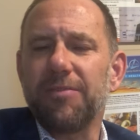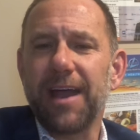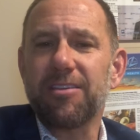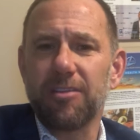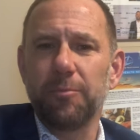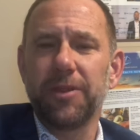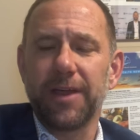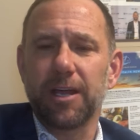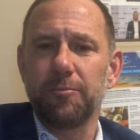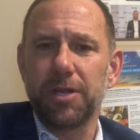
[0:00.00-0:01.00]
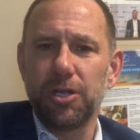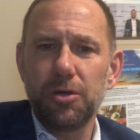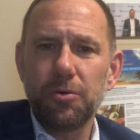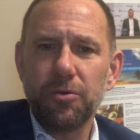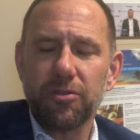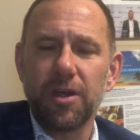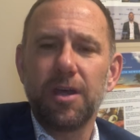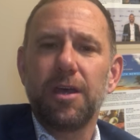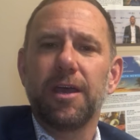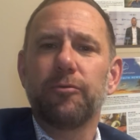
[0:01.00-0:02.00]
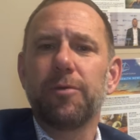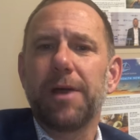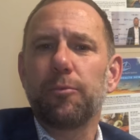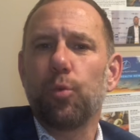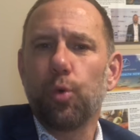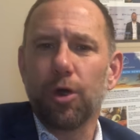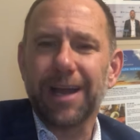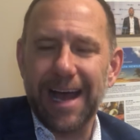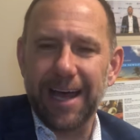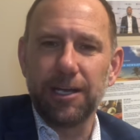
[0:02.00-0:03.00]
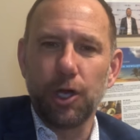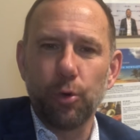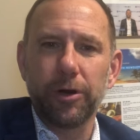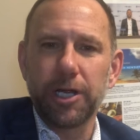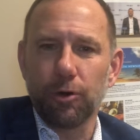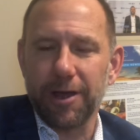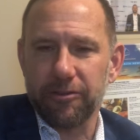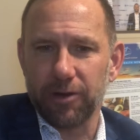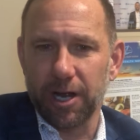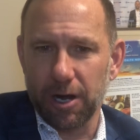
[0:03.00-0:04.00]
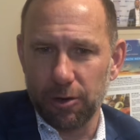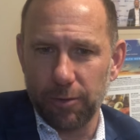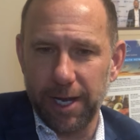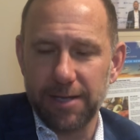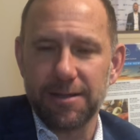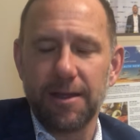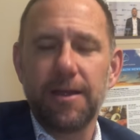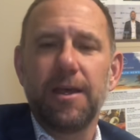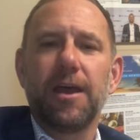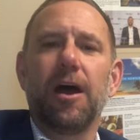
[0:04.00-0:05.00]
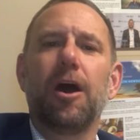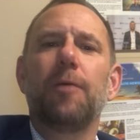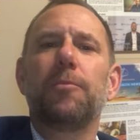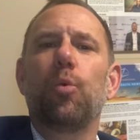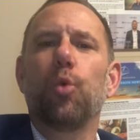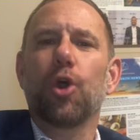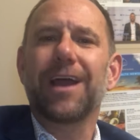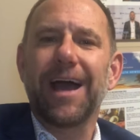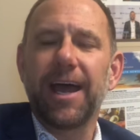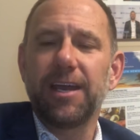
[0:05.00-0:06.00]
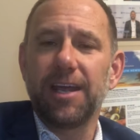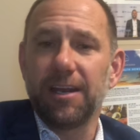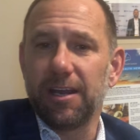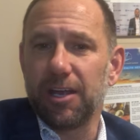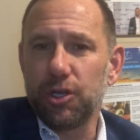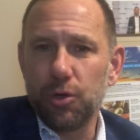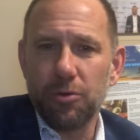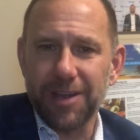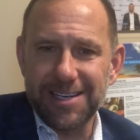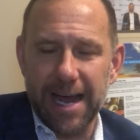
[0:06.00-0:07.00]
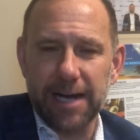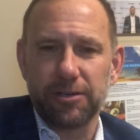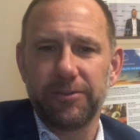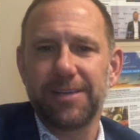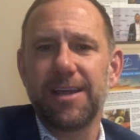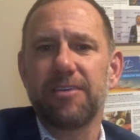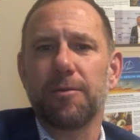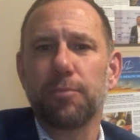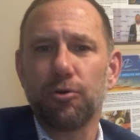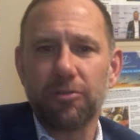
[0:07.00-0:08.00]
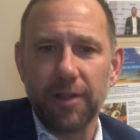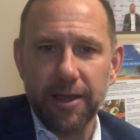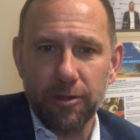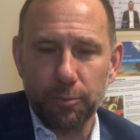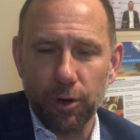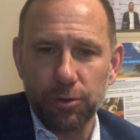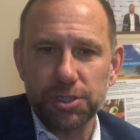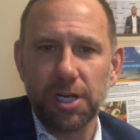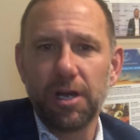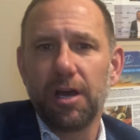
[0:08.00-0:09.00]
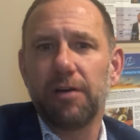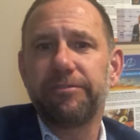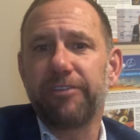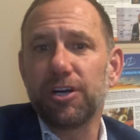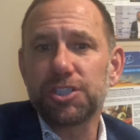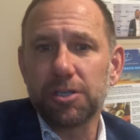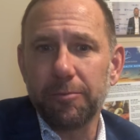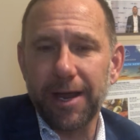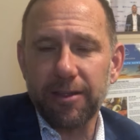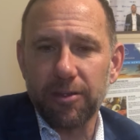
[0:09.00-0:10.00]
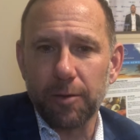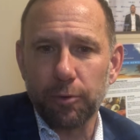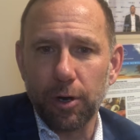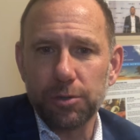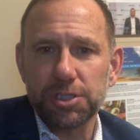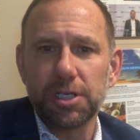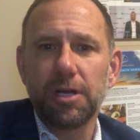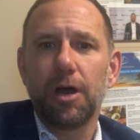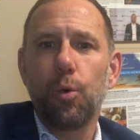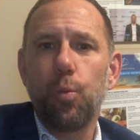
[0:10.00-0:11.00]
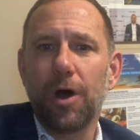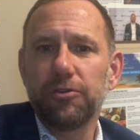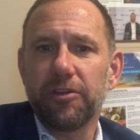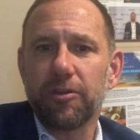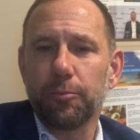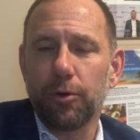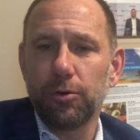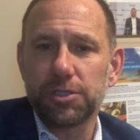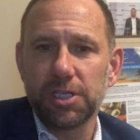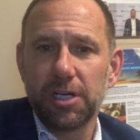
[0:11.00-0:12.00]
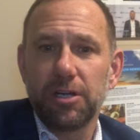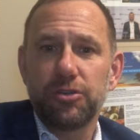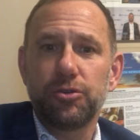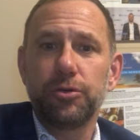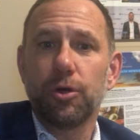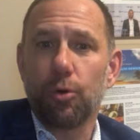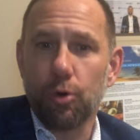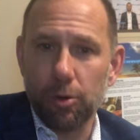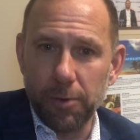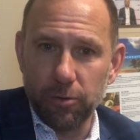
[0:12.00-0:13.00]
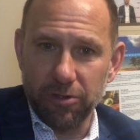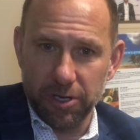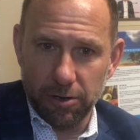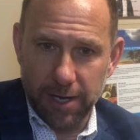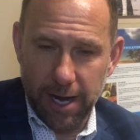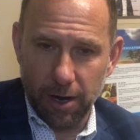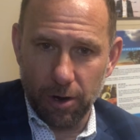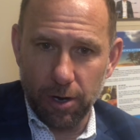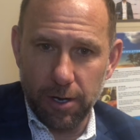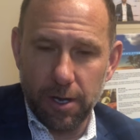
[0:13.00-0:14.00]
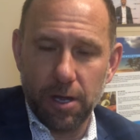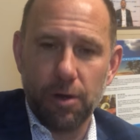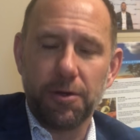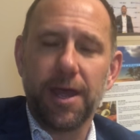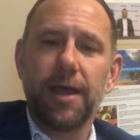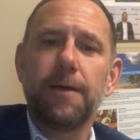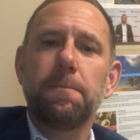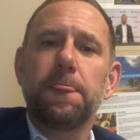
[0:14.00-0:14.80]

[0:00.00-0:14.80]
that's something that can be used. And remember, work on lowering your resting heart rate. Work on and use a doctor that takes a personalized approach, a functional medicine approach, a wellness approach to your hormones and your care, okay,